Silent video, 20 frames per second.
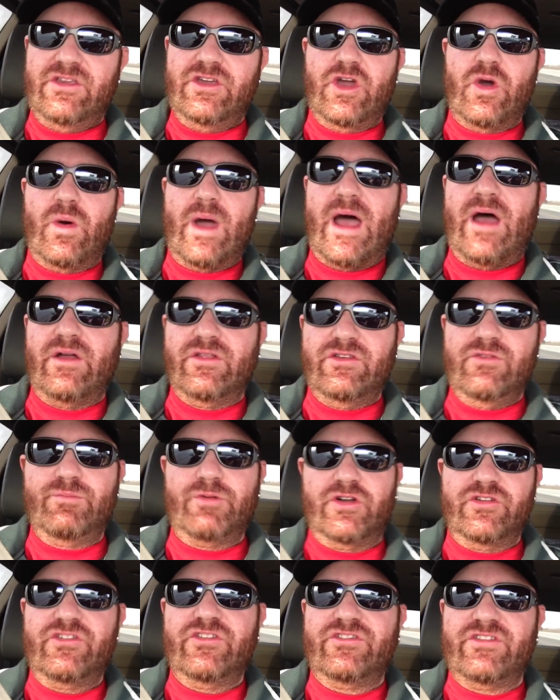you go out and you
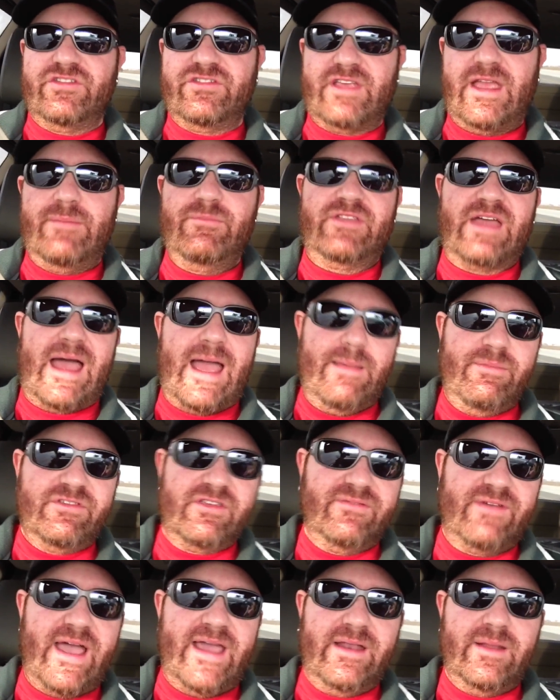purchase the same types
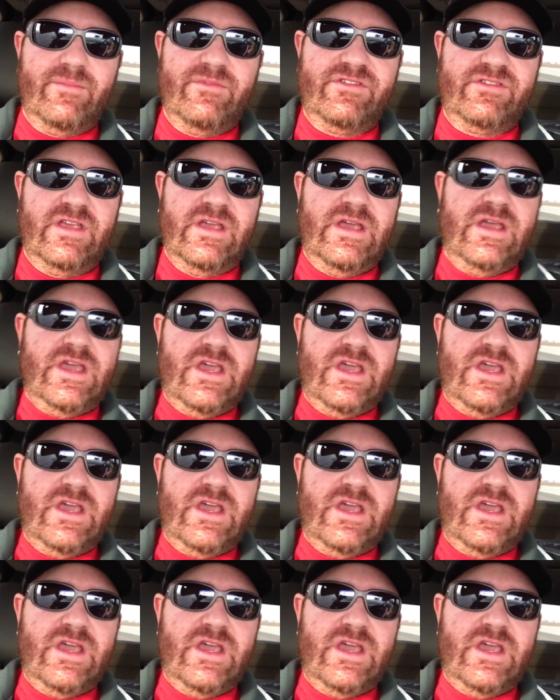of items,